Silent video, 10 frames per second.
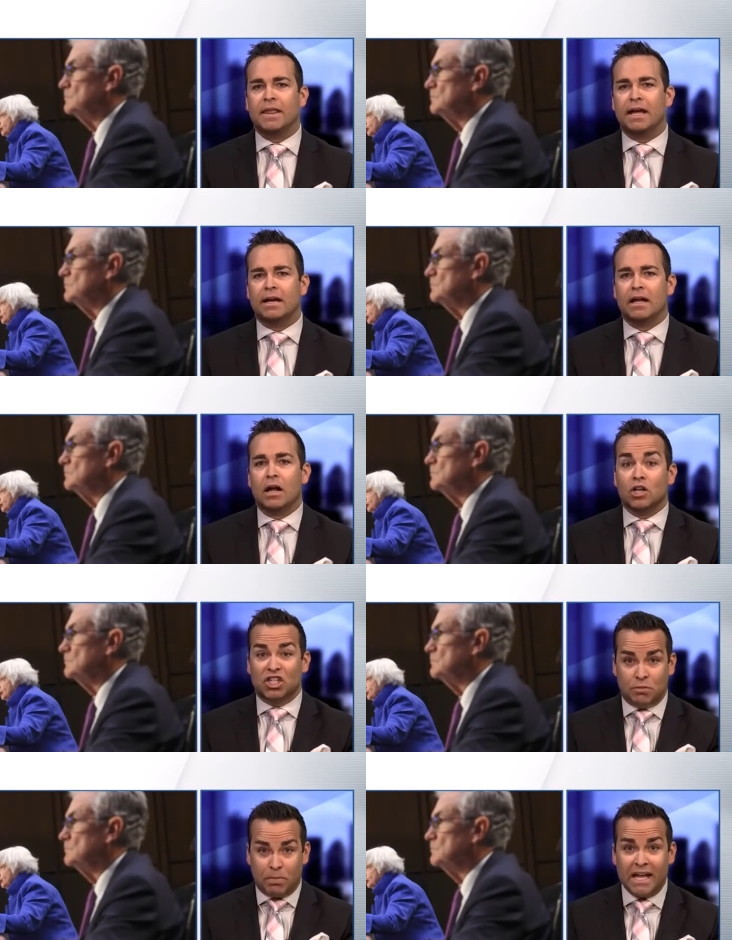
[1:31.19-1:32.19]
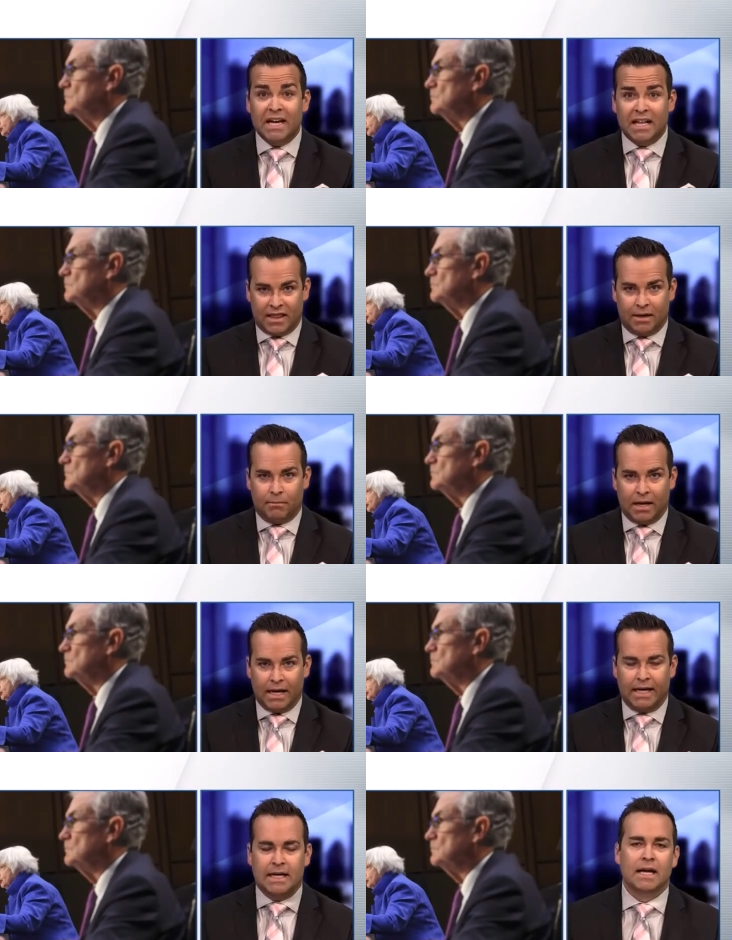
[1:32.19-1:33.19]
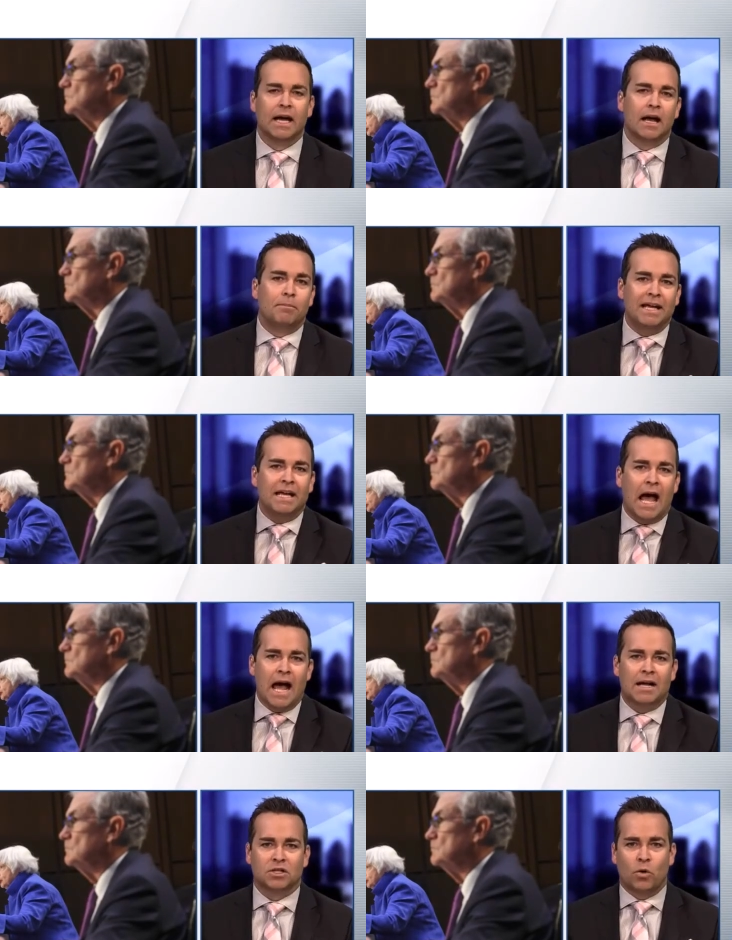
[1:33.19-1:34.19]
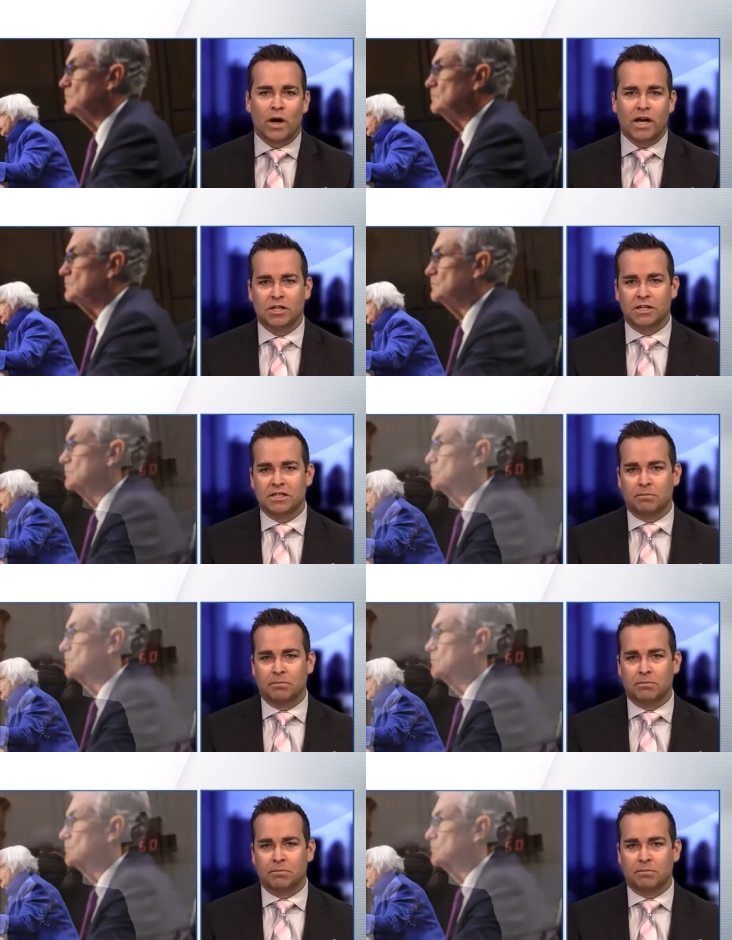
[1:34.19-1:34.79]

Speaker 1: that spend the money, being asked questions